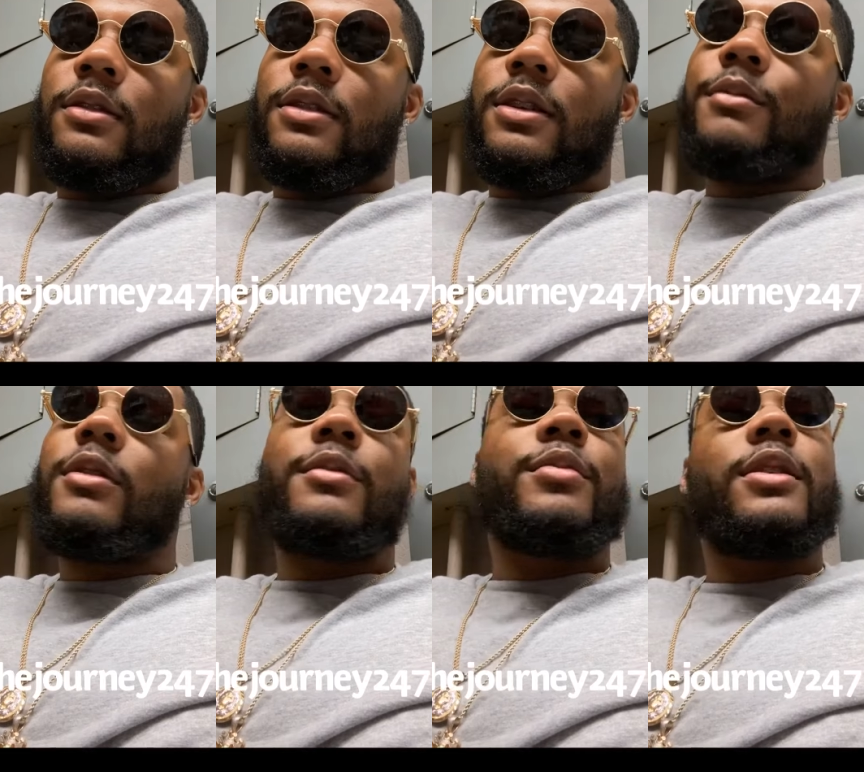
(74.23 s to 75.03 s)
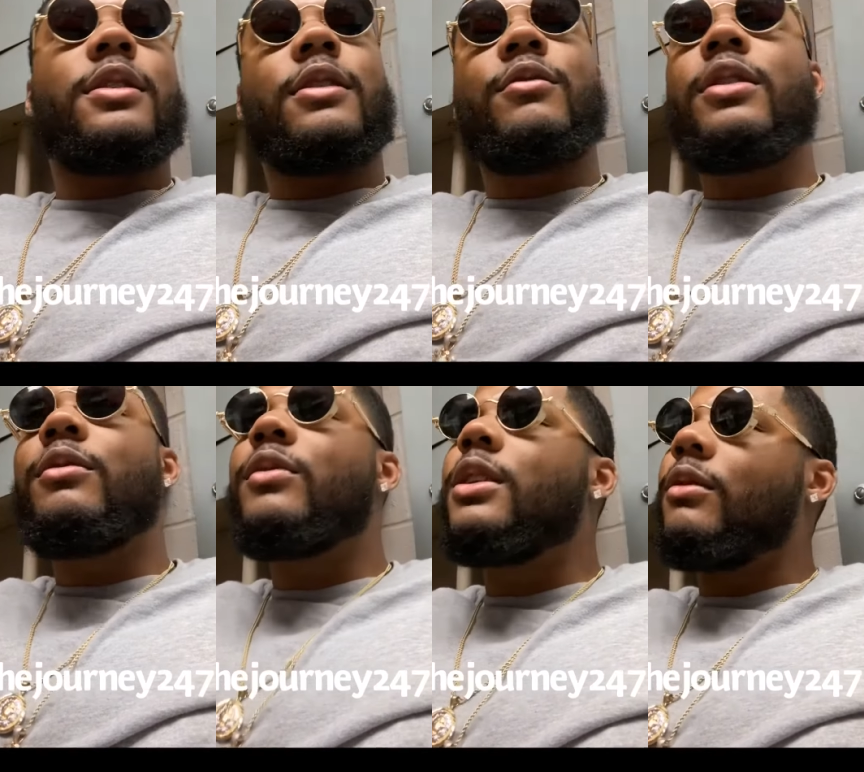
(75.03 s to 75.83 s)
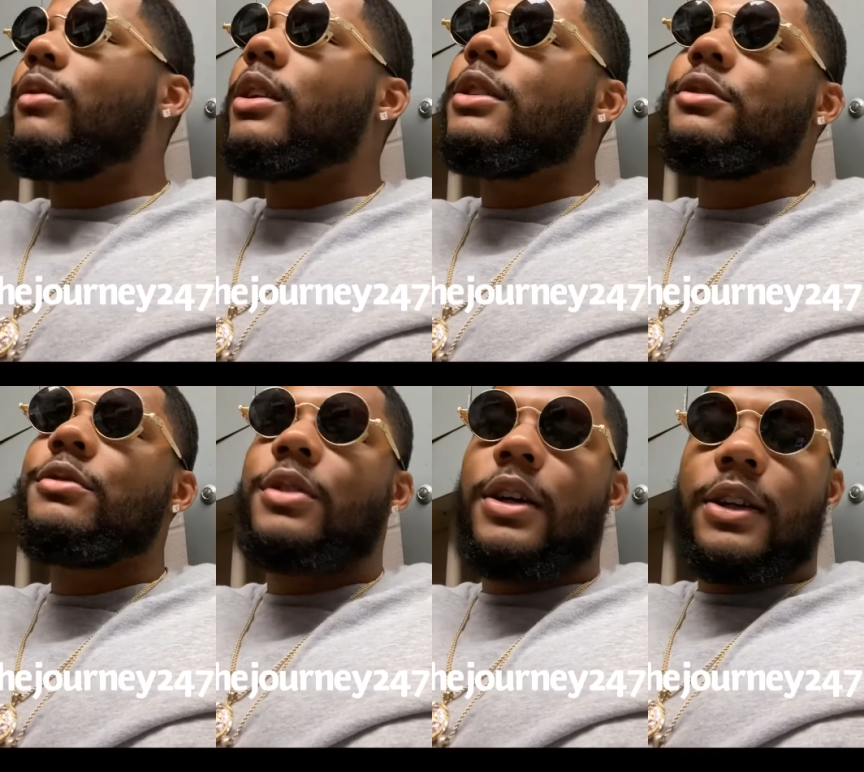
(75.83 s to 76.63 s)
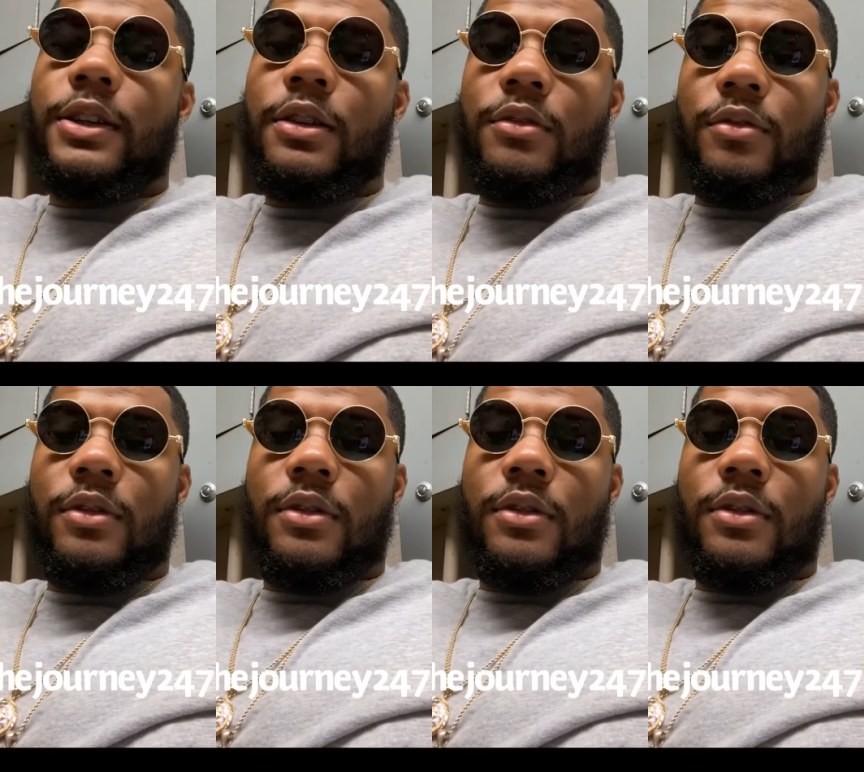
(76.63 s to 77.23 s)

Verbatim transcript: Come on, bro. Like, what, what, what is you trying to do?